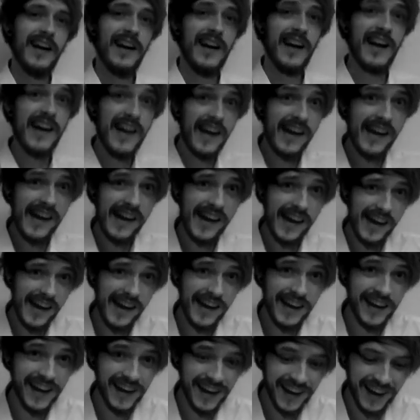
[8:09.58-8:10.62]
Hear,
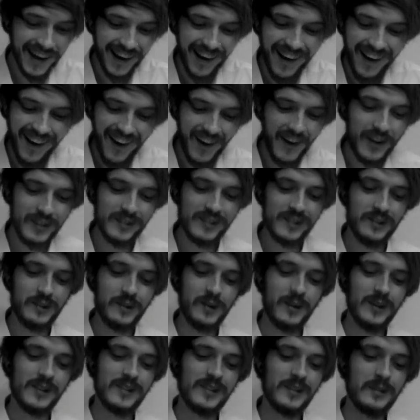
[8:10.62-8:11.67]
hear!
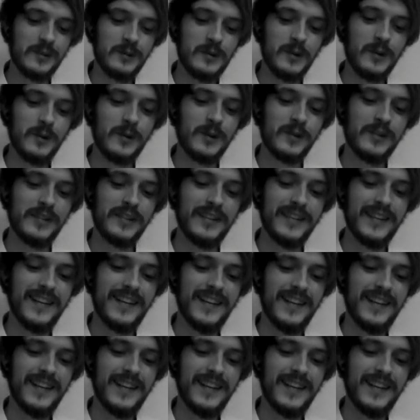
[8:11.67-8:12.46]
Oscar Otter roars.